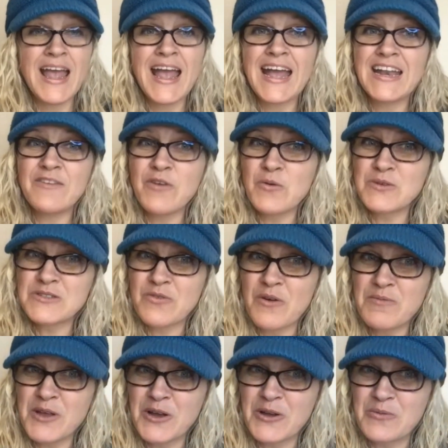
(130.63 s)
and if it was from
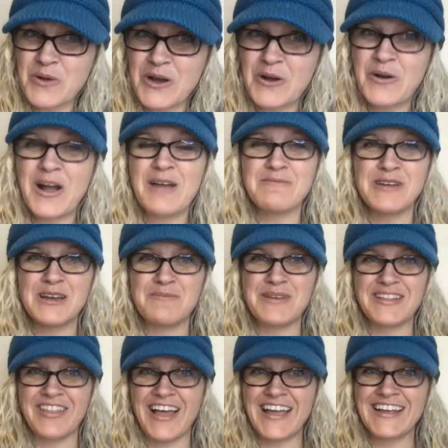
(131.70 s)
the Goodwill, I'm going to
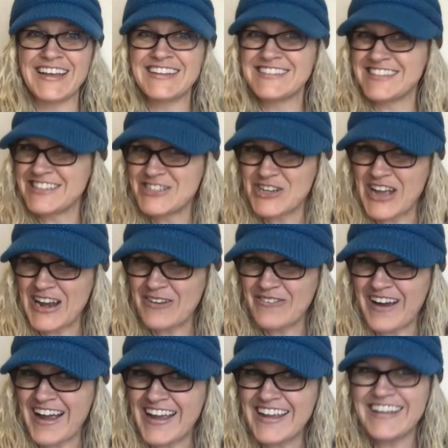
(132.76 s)
be like, did you get it
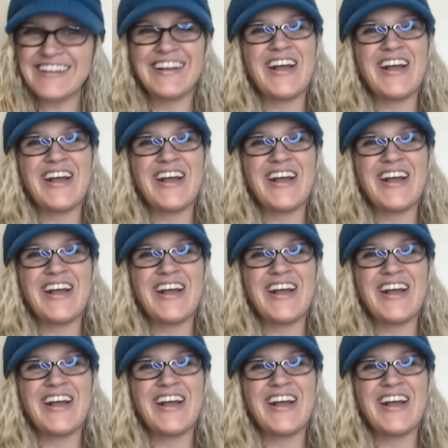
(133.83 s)
right?